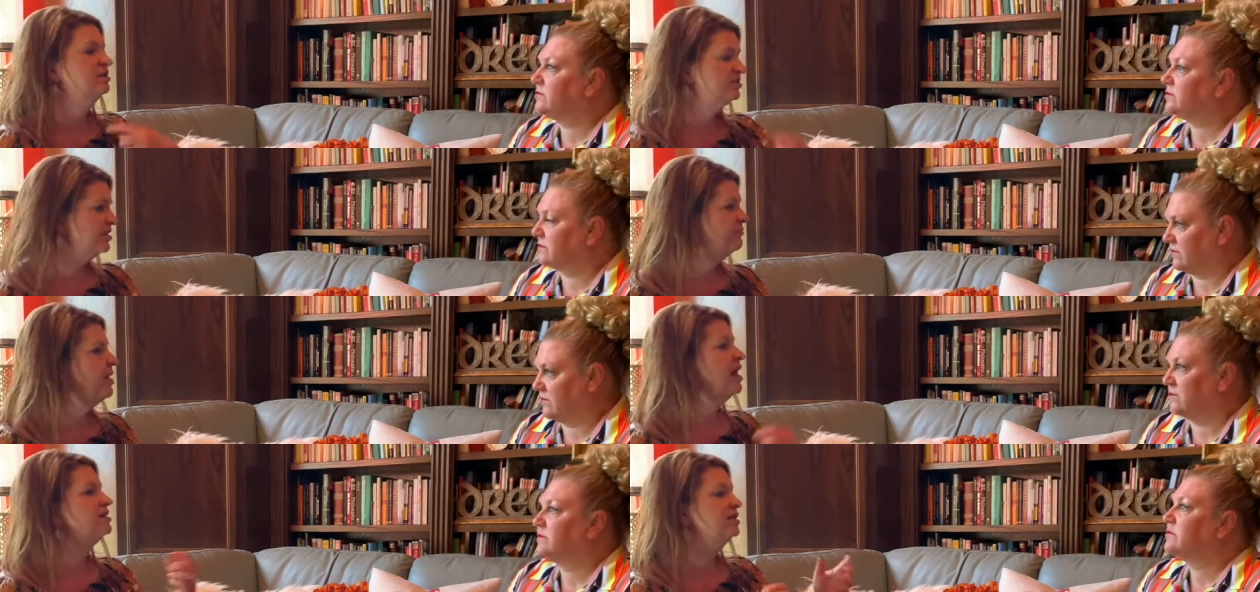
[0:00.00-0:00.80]
Speaker 1: your stuff
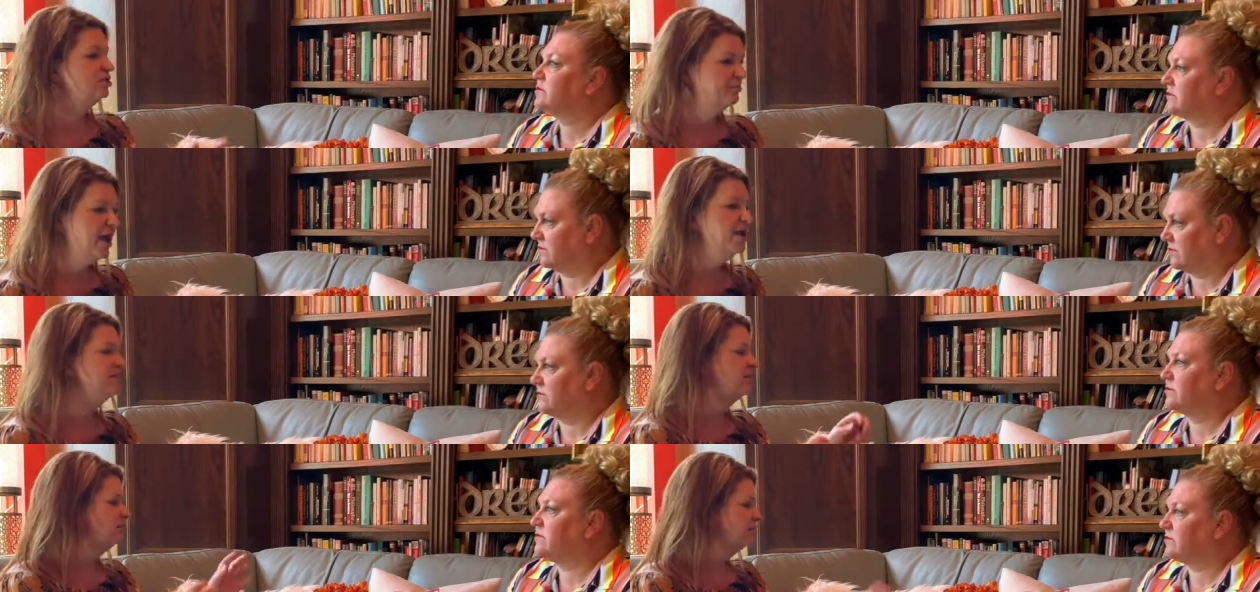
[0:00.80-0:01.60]
packed and get your bags
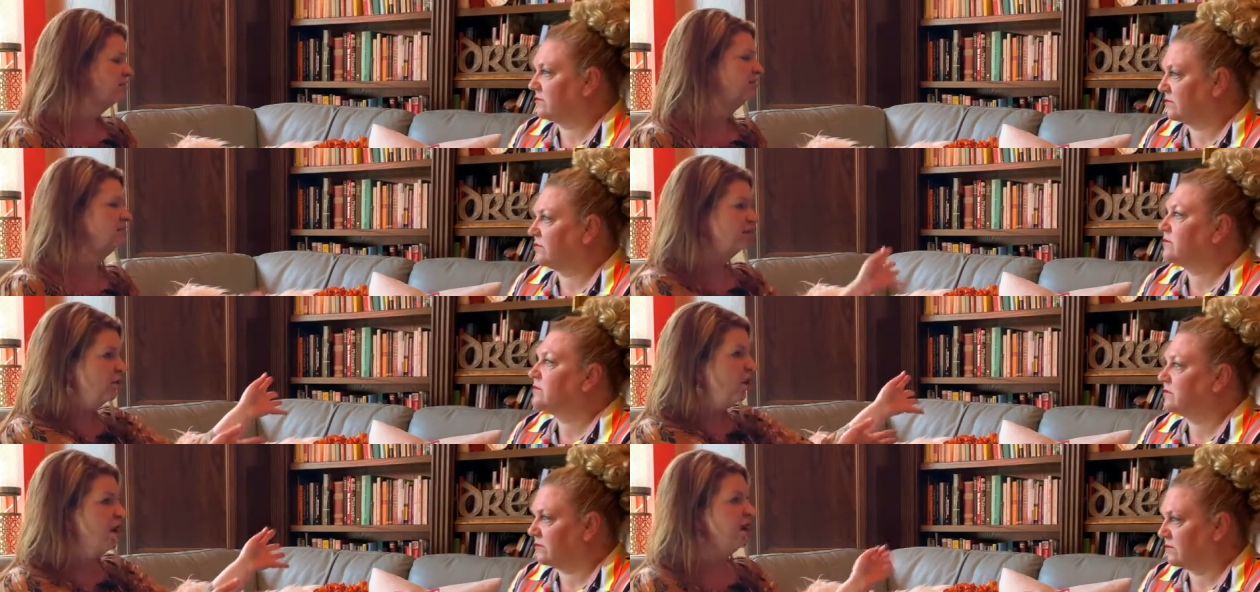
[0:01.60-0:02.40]
and get and
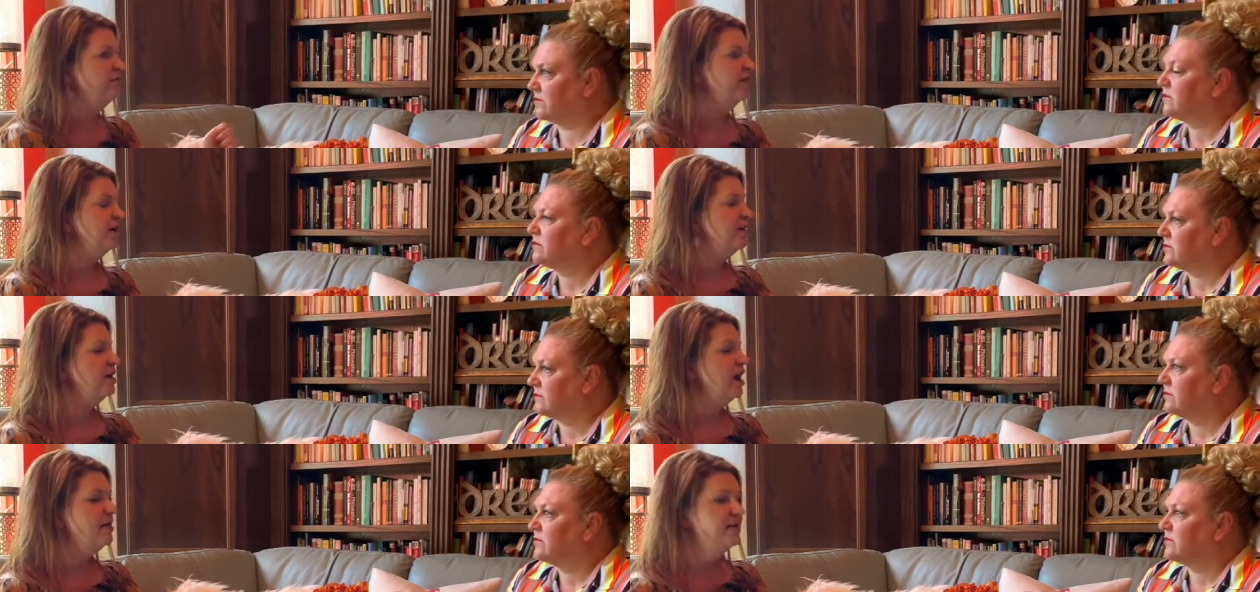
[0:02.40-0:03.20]
off
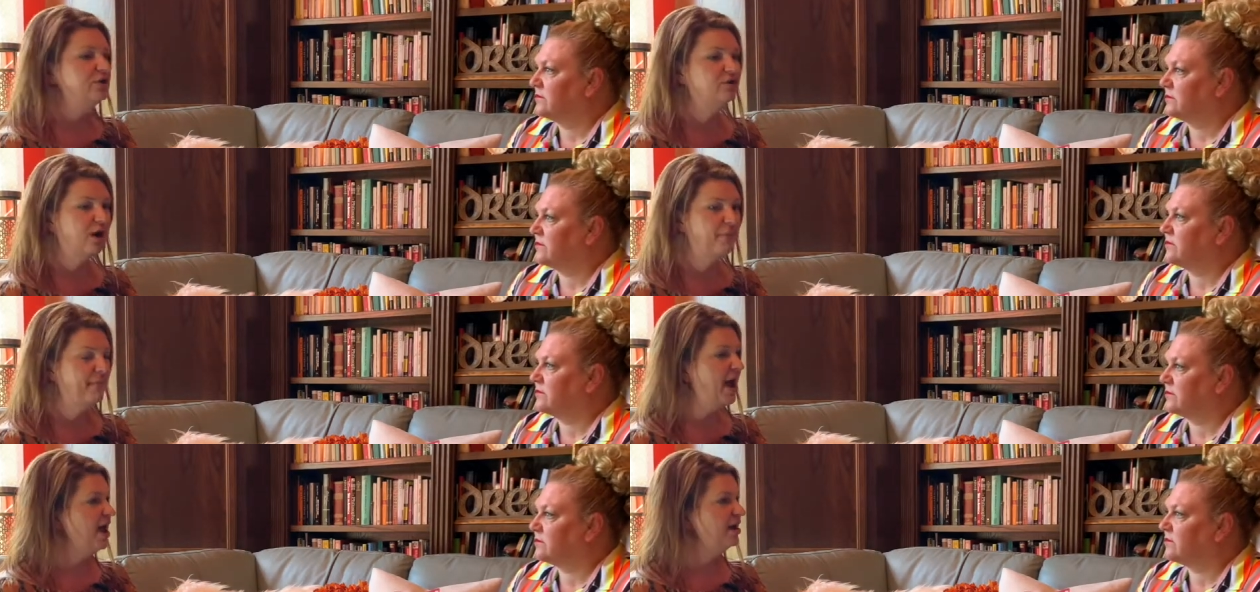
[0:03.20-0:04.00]
and then you come
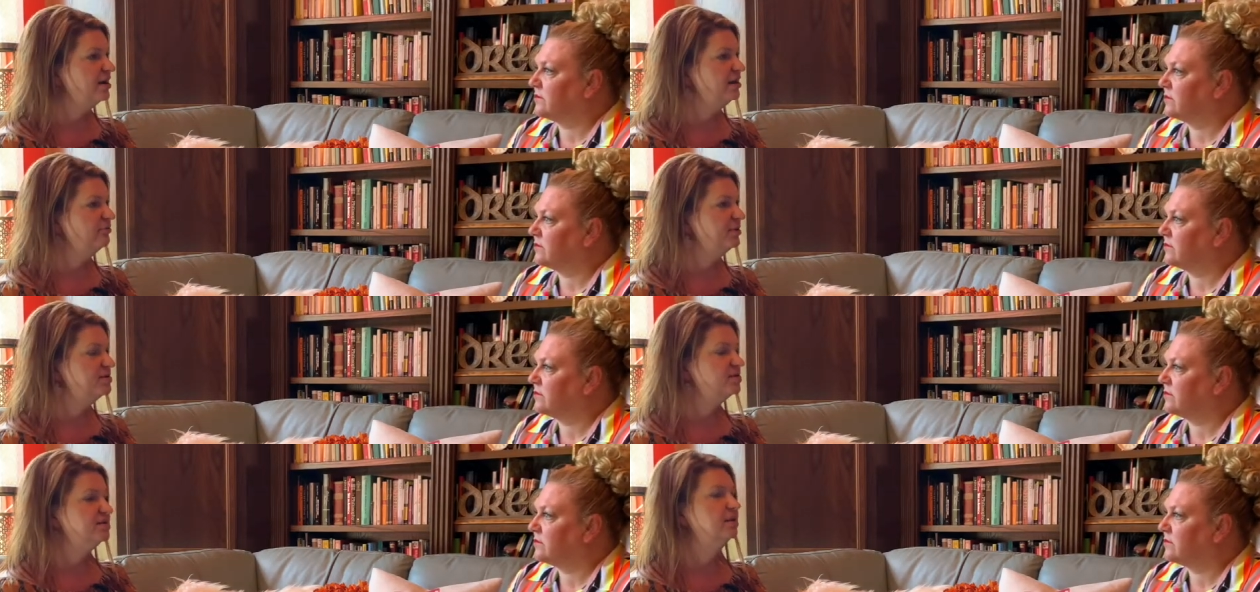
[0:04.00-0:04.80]
back and everybody's
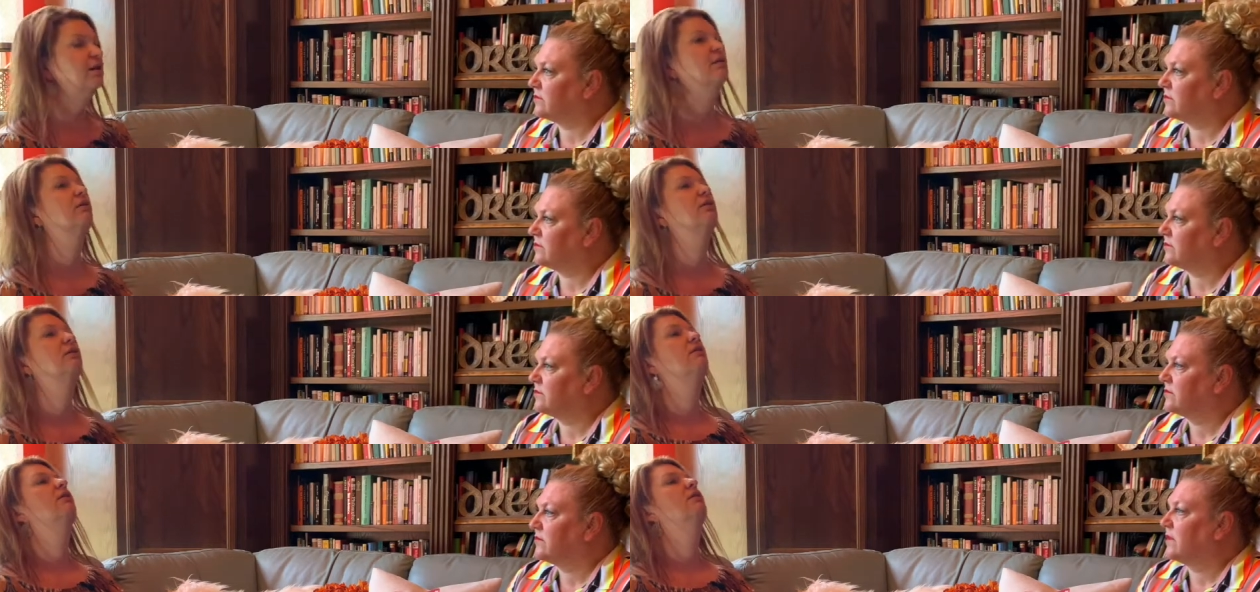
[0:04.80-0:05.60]
just like
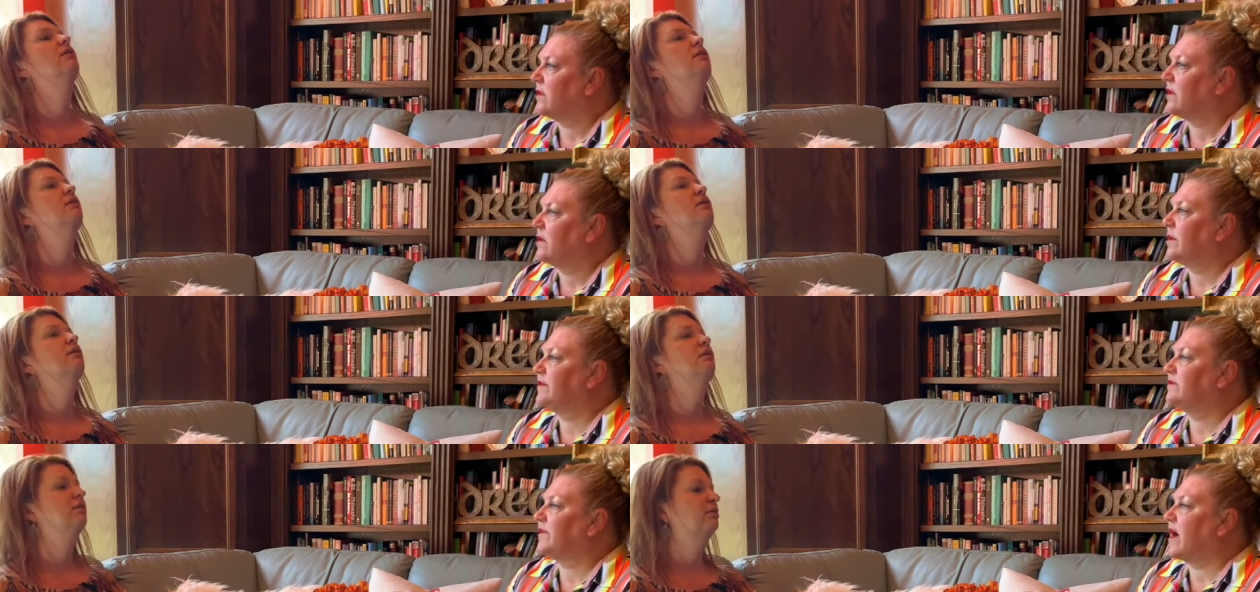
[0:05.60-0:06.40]
Speaker 2: we ah,
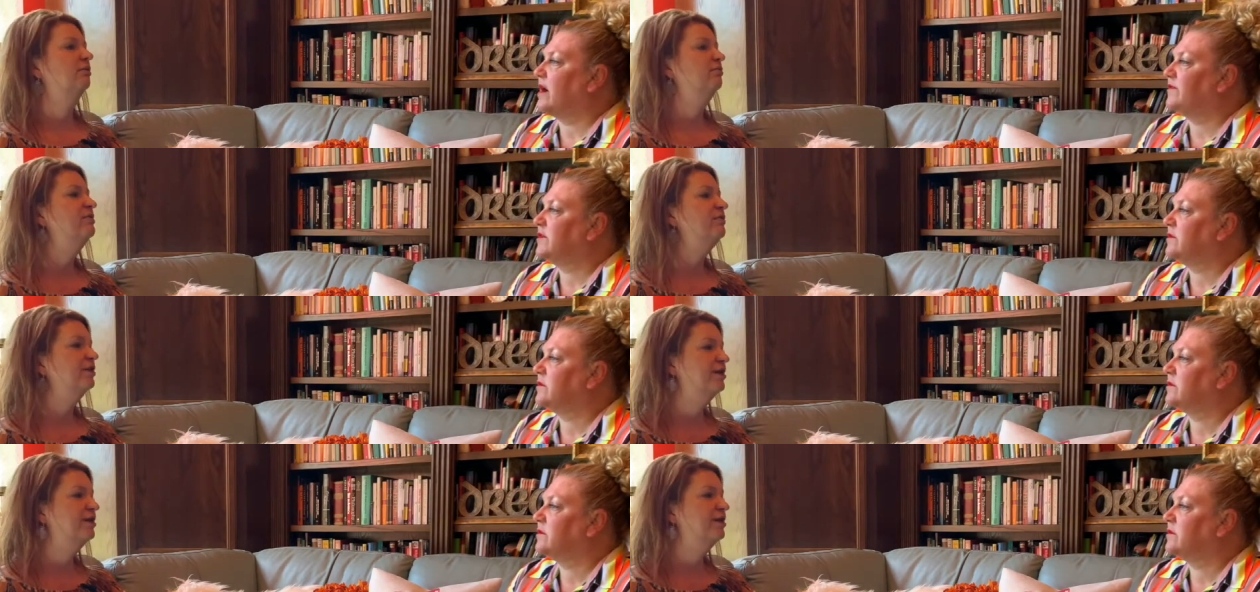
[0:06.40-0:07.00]
survived. We've,